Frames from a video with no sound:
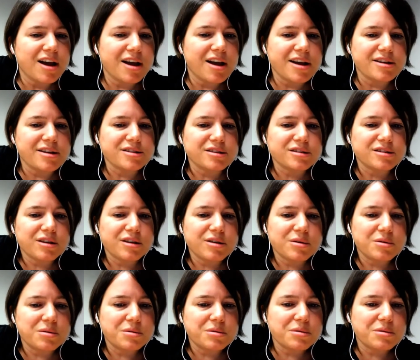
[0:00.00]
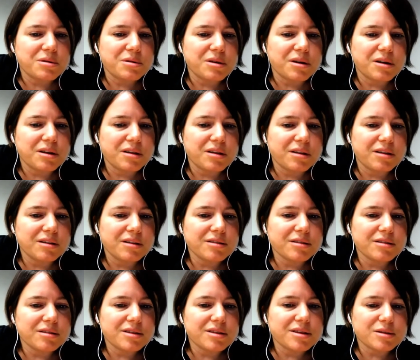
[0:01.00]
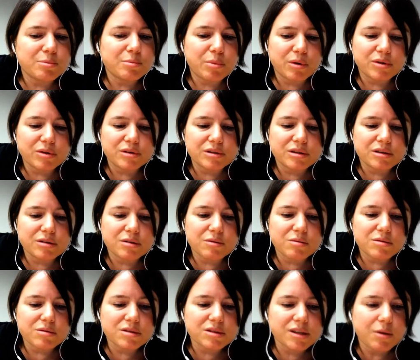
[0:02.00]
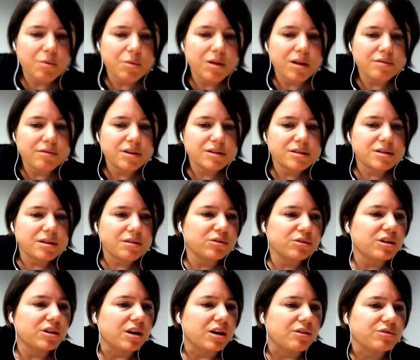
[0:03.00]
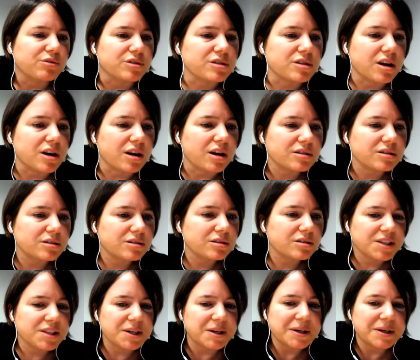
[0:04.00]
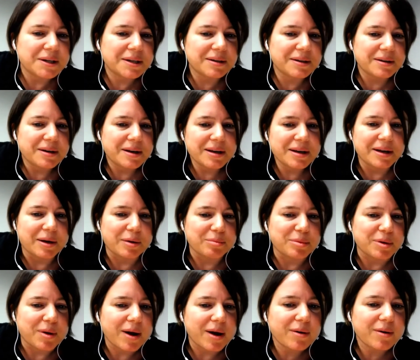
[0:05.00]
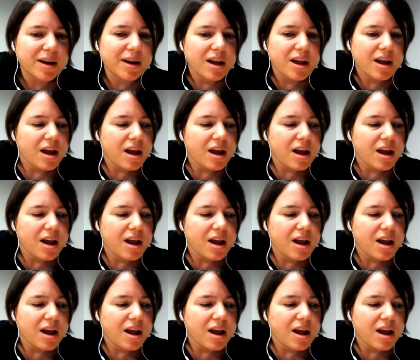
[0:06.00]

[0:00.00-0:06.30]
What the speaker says: And so this person was like, well, I've done several conference talks. I can help you out.